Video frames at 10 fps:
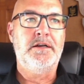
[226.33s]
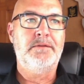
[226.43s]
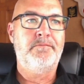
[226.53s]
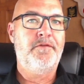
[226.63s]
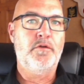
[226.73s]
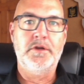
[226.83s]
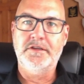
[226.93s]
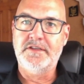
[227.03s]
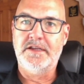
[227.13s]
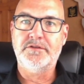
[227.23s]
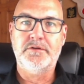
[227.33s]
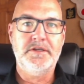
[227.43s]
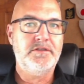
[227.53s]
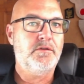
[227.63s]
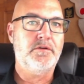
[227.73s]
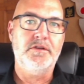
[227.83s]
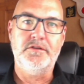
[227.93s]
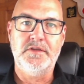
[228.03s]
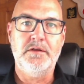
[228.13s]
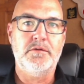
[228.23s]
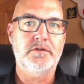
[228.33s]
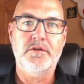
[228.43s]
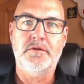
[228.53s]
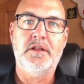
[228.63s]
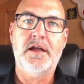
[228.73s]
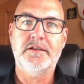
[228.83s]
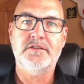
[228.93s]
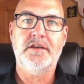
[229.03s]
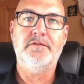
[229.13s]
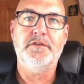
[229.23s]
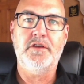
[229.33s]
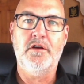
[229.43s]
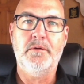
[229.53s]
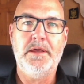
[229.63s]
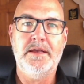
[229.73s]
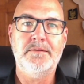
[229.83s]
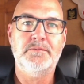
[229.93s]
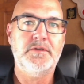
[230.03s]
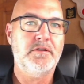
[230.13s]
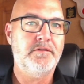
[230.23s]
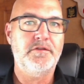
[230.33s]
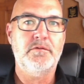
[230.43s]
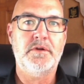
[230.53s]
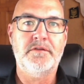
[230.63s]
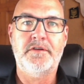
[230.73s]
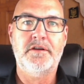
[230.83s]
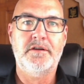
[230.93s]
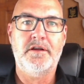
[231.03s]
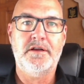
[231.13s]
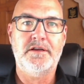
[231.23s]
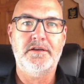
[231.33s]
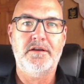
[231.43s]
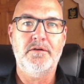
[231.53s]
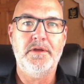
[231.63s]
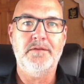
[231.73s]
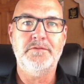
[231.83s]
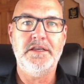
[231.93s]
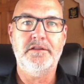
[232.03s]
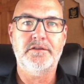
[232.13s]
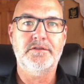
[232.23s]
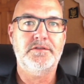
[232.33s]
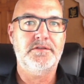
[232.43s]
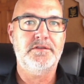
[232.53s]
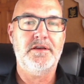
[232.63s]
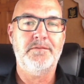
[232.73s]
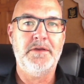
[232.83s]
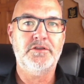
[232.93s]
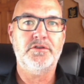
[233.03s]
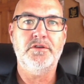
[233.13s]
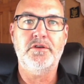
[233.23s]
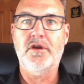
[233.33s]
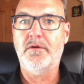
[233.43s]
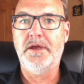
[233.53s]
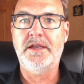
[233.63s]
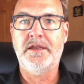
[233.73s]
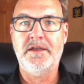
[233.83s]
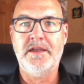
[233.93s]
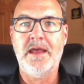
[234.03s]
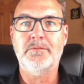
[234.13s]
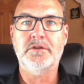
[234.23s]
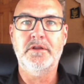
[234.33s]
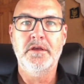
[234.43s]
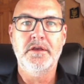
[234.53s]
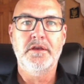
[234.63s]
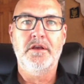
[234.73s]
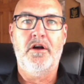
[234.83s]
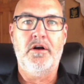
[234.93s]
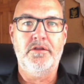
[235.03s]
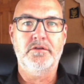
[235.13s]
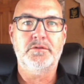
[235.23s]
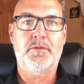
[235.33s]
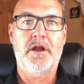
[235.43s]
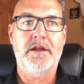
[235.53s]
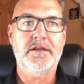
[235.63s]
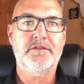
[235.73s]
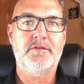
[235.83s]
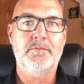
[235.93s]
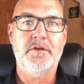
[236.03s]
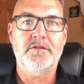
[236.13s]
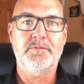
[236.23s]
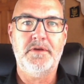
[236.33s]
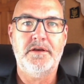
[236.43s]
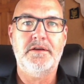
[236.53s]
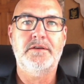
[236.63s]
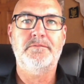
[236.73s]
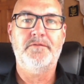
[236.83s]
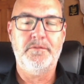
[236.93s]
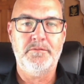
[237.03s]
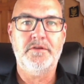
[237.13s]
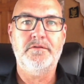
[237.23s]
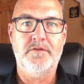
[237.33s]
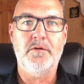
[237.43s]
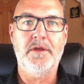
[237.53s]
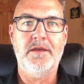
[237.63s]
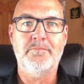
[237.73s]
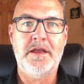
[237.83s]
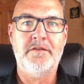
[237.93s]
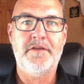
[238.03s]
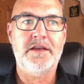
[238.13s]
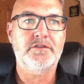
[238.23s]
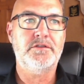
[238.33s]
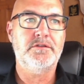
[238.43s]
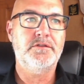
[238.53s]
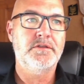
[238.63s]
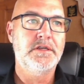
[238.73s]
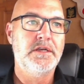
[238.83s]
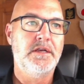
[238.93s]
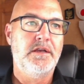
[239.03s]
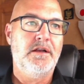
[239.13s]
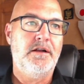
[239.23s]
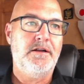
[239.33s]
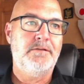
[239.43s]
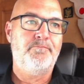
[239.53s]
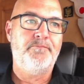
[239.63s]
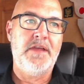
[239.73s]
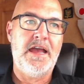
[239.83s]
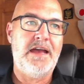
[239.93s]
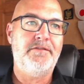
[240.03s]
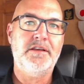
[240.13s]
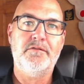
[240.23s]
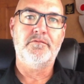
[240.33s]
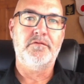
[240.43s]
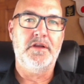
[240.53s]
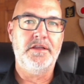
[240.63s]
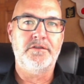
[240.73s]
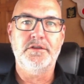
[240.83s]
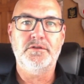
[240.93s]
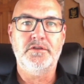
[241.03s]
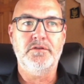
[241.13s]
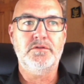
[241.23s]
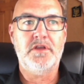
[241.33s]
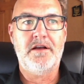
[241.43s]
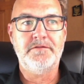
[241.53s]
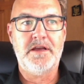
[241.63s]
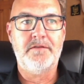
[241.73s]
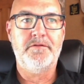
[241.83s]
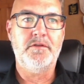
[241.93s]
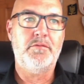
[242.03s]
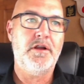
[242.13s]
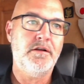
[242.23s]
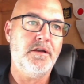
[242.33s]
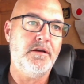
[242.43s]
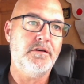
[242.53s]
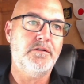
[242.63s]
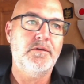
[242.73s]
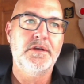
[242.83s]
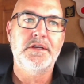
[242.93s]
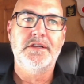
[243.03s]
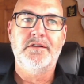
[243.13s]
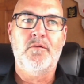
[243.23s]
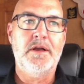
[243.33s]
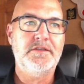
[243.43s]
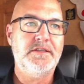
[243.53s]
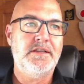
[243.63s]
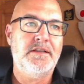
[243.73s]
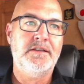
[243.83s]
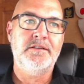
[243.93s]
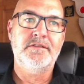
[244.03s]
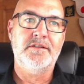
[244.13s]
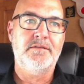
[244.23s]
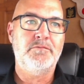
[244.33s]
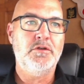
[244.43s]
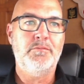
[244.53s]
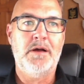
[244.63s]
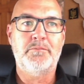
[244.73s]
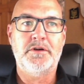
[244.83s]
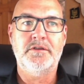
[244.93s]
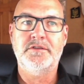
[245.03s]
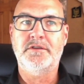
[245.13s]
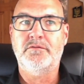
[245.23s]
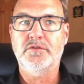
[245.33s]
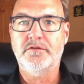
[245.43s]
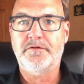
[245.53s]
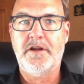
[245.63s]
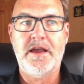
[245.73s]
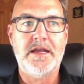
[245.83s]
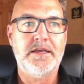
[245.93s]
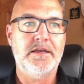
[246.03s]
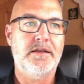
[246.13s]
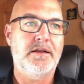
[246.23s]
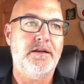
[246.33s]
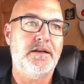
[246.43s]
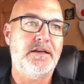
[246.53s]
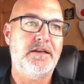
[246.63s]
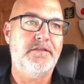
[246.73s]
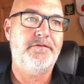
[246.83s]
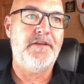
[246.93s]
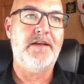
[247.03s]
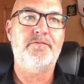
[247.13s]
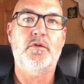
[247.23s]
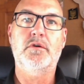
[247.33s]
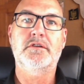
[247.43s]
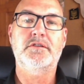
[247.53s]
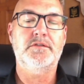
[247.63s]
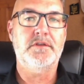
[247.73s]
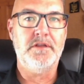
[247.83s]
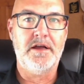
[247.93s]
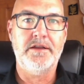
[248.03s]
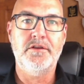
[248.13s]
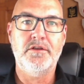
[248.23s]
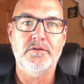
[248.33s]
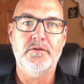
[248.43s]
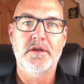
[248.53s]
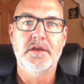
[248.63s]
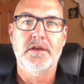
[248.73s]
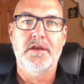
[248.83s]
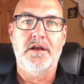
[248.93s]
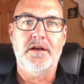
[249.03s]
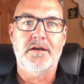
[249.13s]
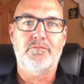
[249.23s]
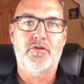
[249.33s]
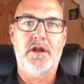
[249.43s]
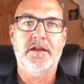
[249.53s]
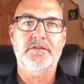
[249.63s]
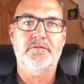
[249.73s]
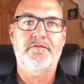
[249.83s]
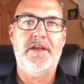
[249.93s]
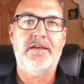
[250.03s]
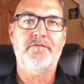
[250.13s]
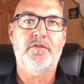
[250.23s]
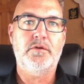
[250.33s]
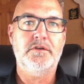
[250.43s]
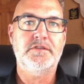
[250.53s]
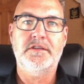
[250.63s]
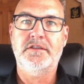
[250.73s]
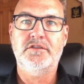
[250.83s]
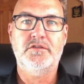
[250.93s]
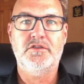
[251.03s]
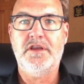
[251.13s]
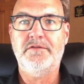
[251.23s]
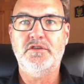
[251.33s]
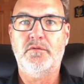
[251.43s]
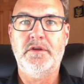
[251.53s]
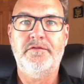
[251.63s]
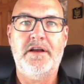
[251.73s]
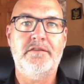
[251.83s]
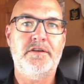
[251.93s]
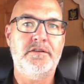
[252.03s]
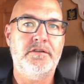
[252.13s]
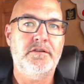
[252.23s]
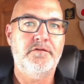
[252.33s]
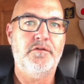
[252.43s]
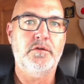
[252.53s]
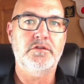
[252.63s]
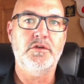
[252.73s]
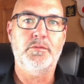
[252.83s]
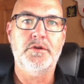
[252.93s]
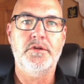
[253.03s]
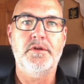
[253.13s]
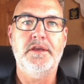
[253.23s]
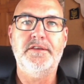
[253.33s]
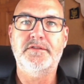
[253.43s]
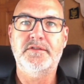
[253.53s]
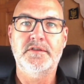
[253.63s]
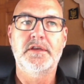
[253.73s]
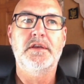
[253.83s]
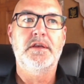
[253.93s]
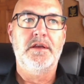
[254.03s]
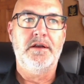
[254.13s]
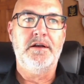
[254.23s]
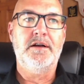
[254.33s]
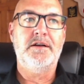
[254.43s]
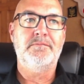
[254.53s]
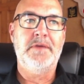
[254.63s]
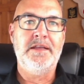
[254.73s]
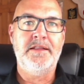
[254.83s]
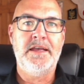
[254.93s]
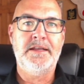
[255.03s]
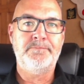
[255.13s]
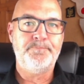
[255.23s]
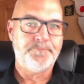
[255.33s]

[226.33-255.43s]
Ford accessories, so you see we're doing a lot of stuff with the OEMs. So if you're one of our OEM dealers, make sure you go in and enable all those products from their OEM manufacturers. Havoc introduced a new soft top for the Bronco. Weston, some new bumpers and a roof rack. Fab Fours, a lot of new products from Fab Fours on the Chevy 2500, Ford Super Duties, and then